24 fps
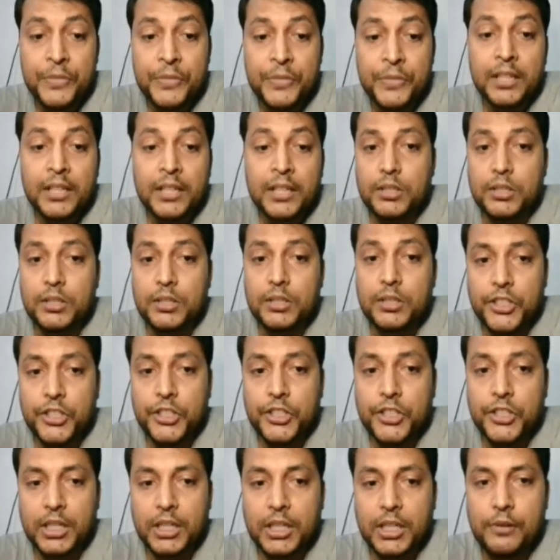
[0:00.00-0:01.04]
The tertiary
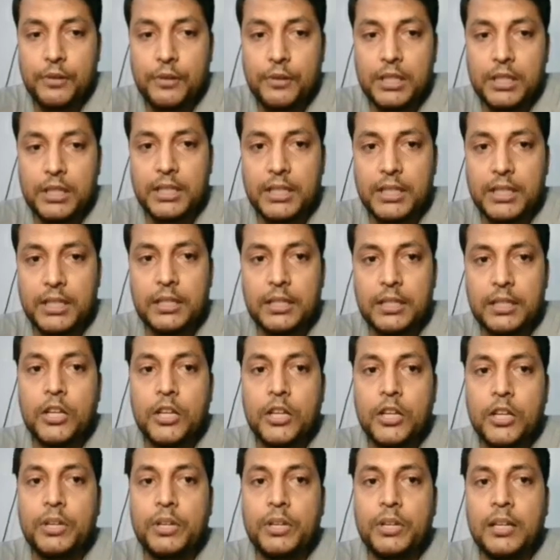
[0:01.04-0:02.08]
follicle
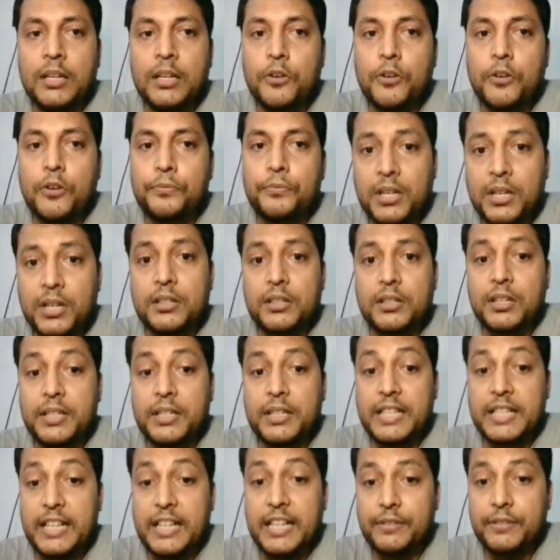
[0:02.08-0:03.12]
will further
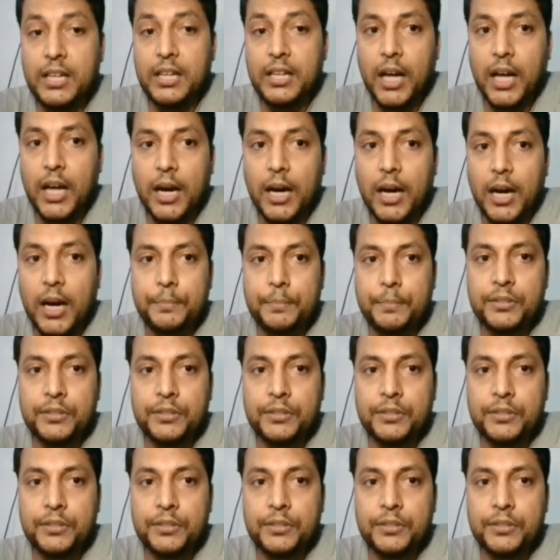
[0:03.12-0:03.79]
develop